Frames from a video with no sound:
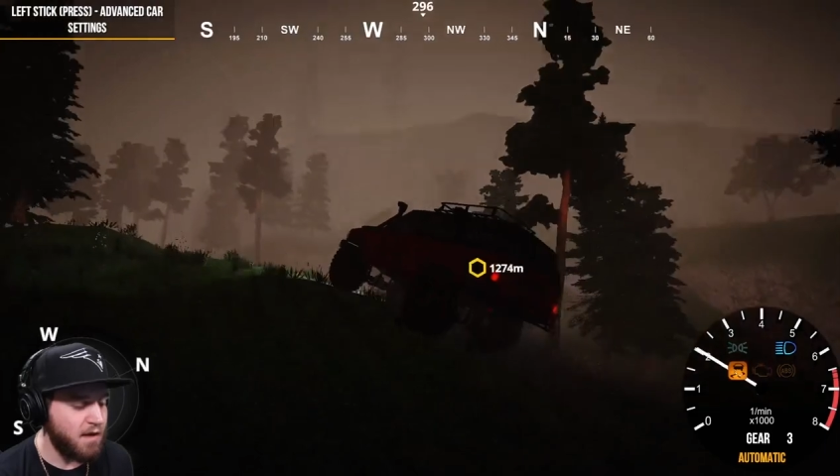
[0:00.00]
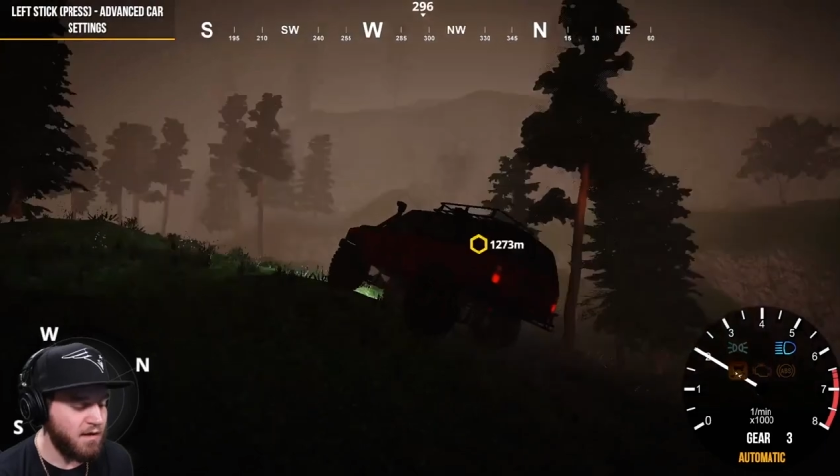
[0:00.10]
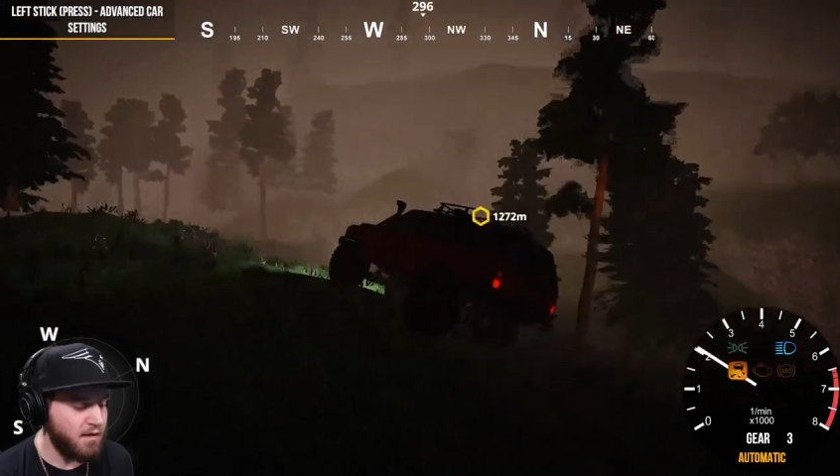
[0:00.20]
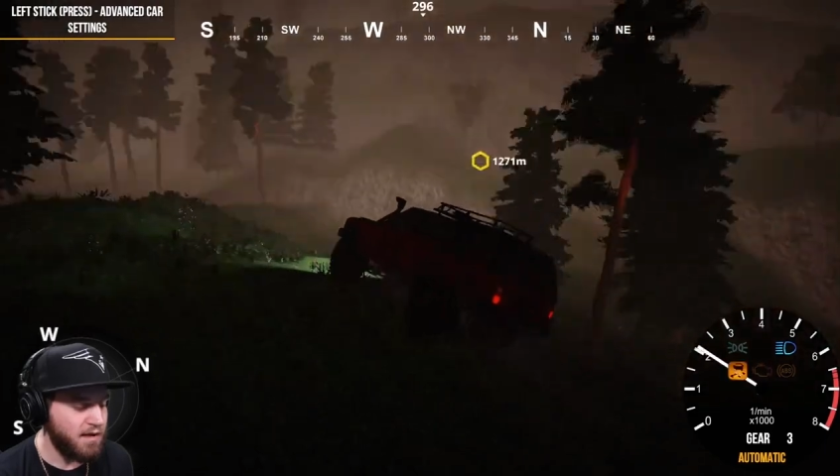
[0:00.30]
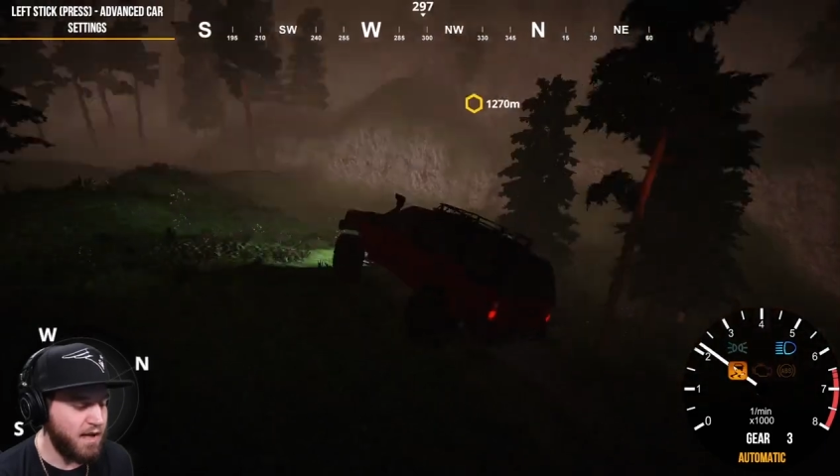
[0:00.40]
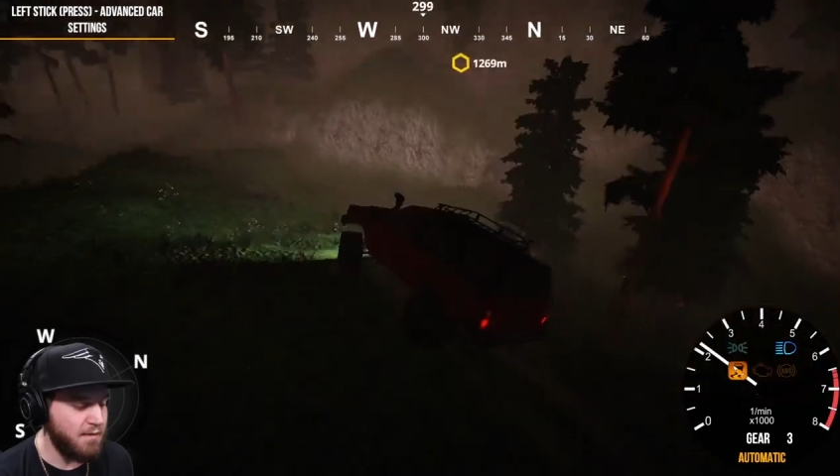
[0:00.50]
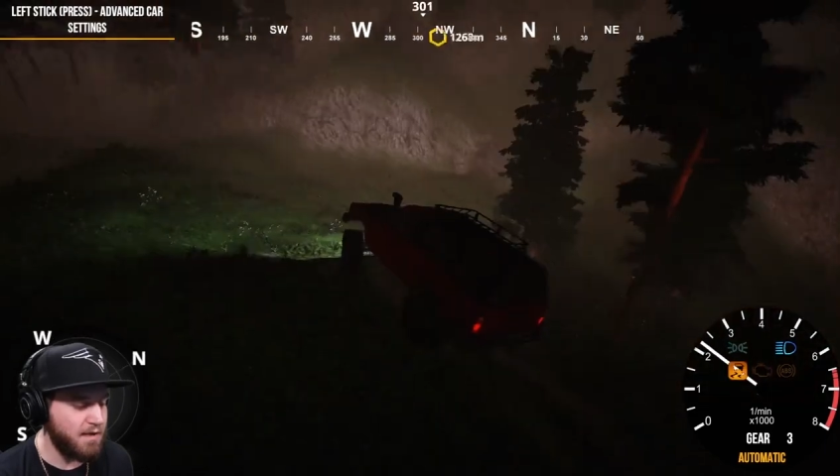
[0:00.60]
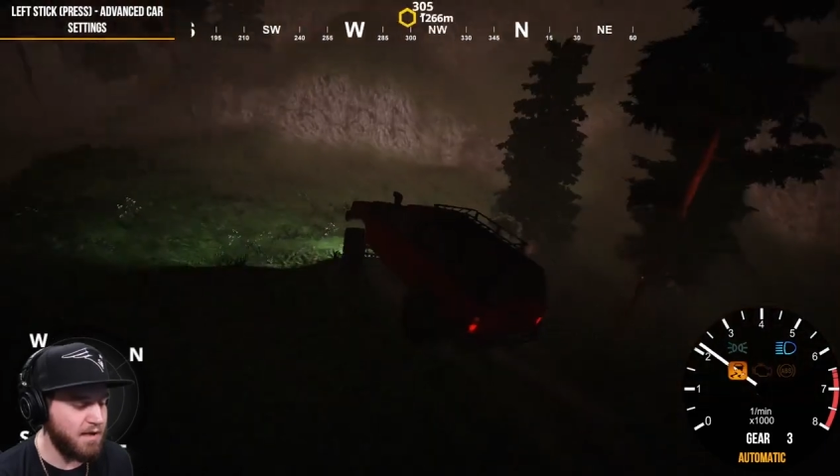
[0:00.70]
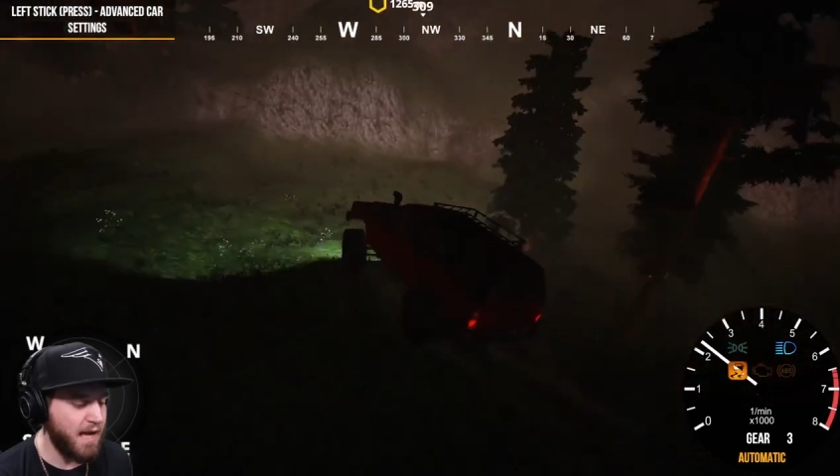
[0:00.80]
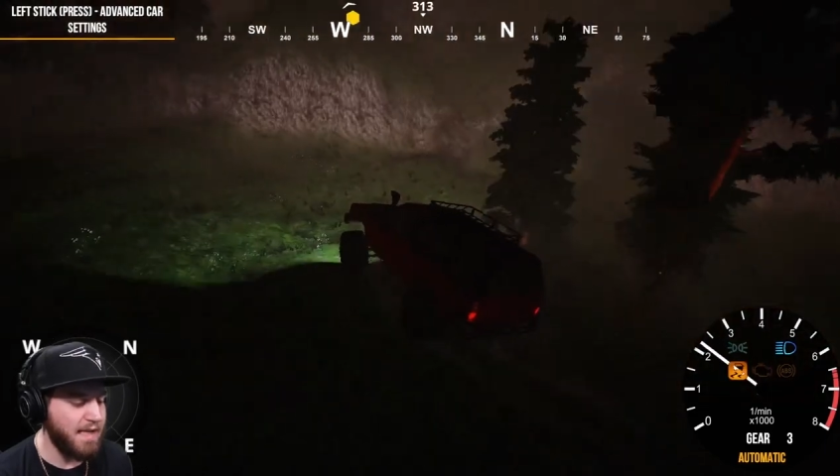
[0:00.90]
So this game
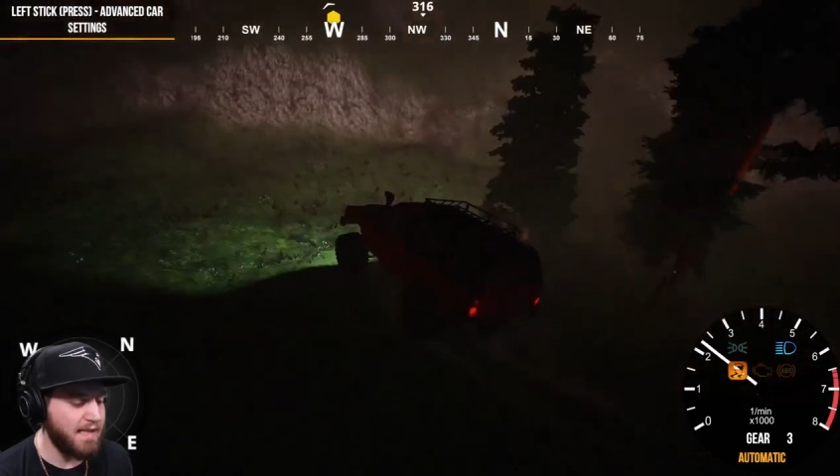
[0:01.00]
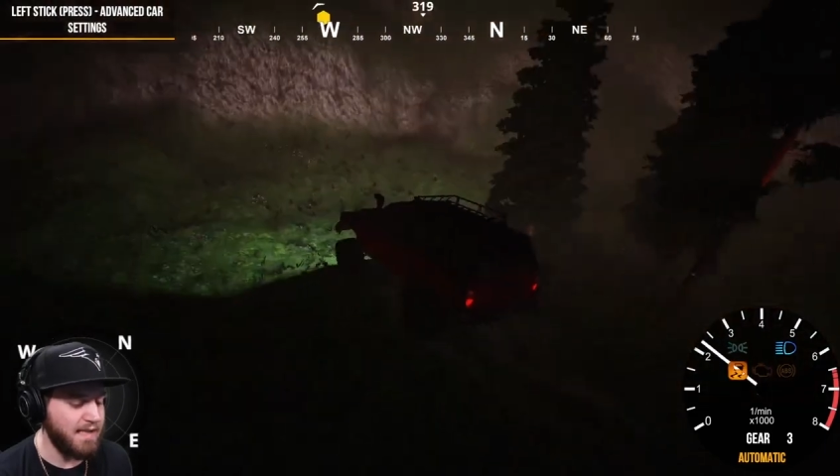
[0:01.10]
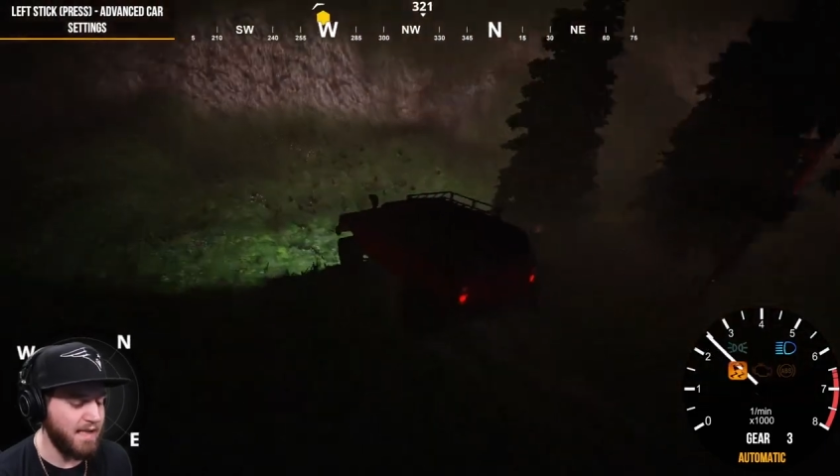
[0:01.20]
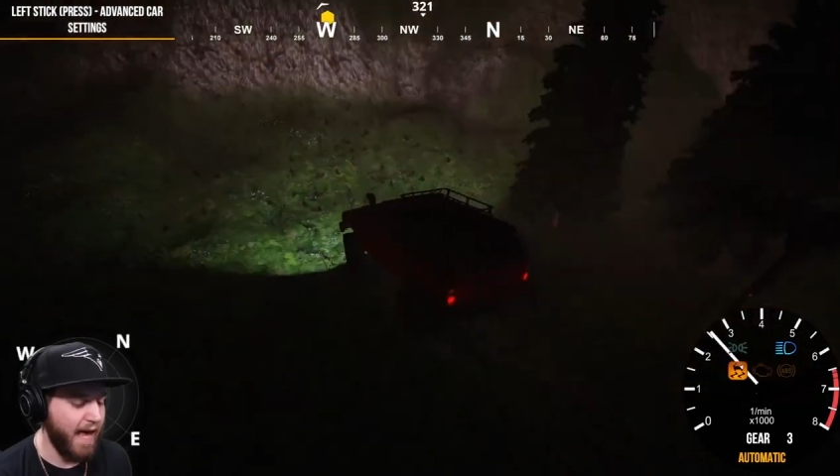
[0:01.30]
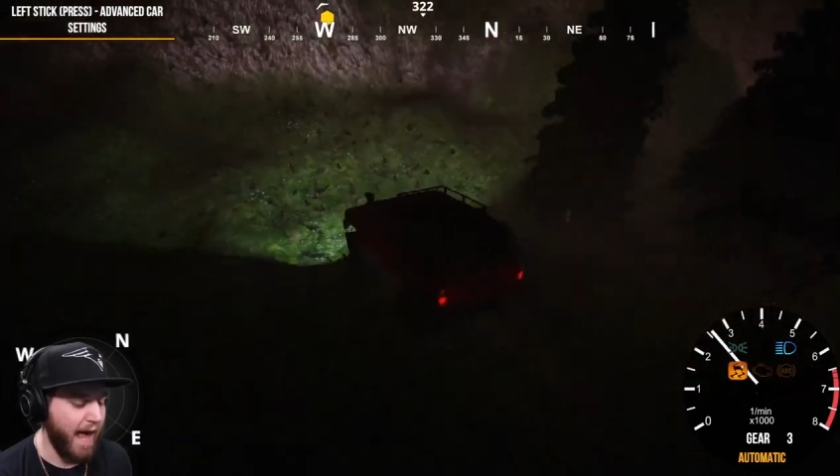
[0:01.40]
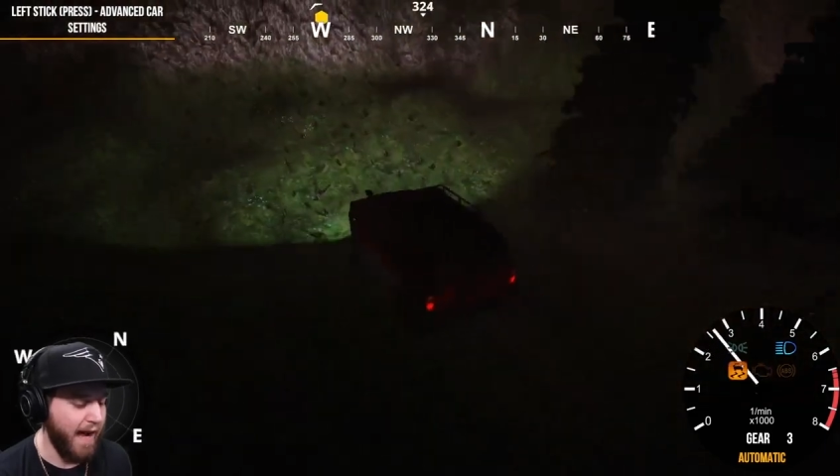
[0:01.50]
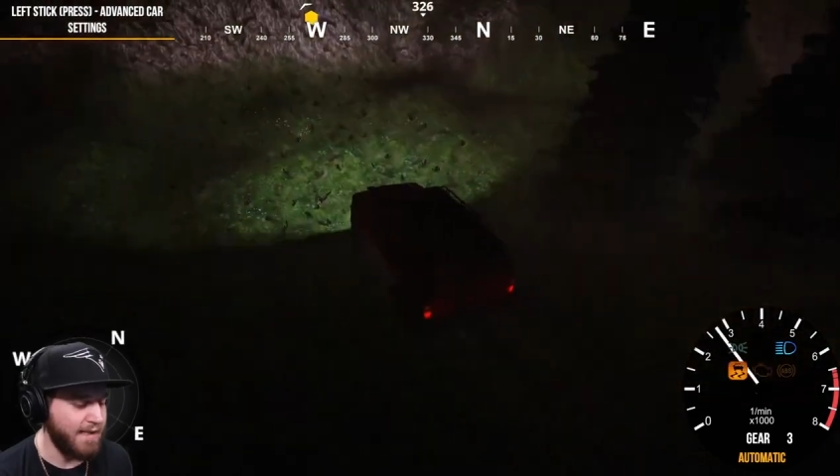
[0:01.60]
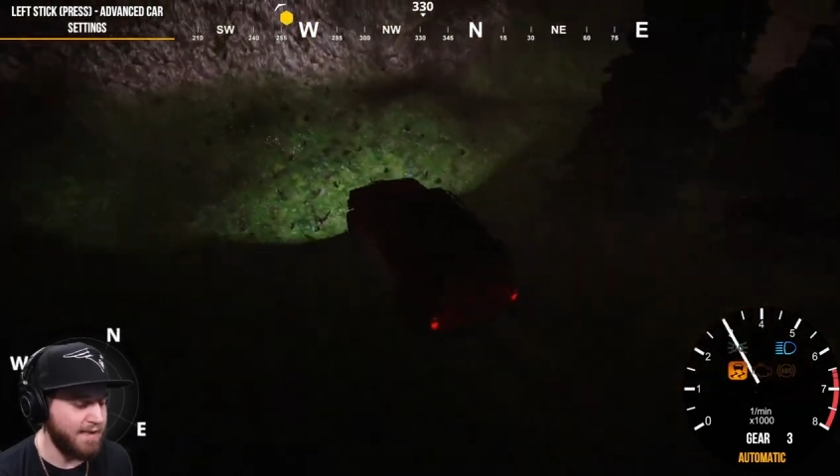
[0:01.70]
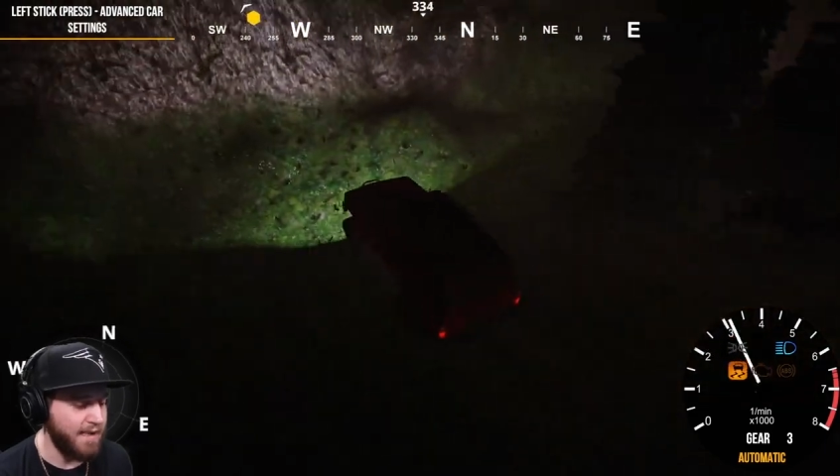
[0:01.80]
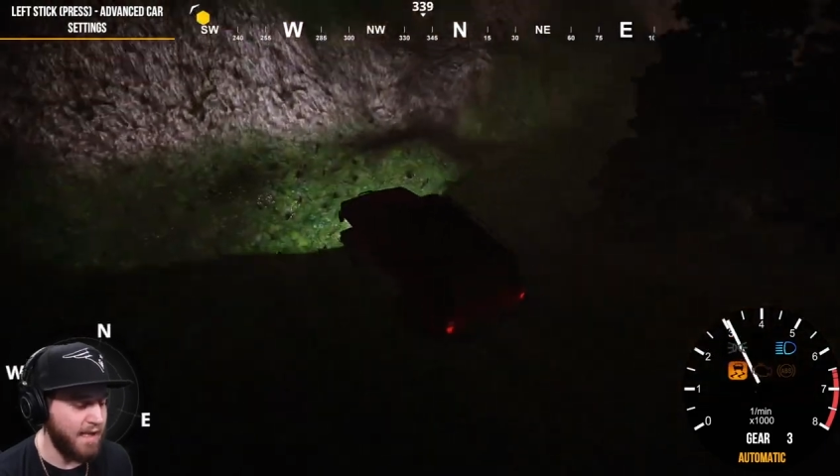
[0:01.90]
isn't
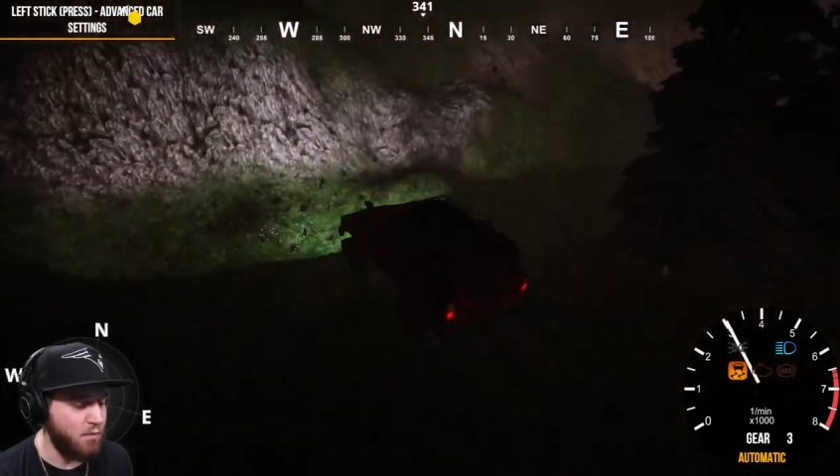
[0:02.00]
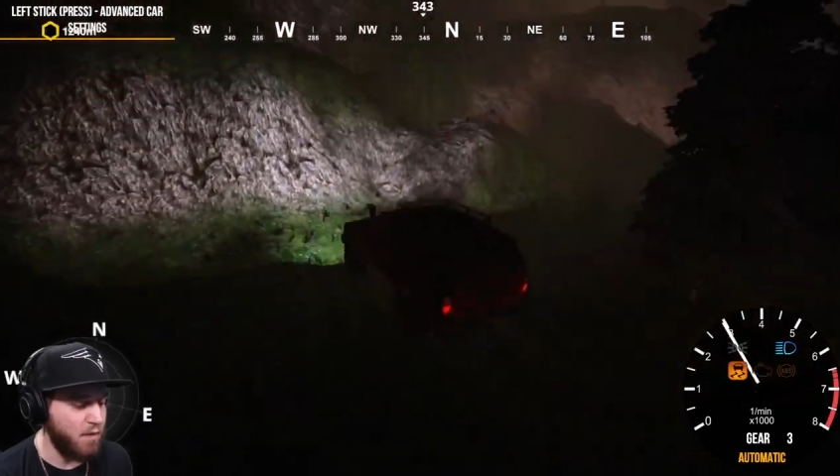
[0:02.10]
exactly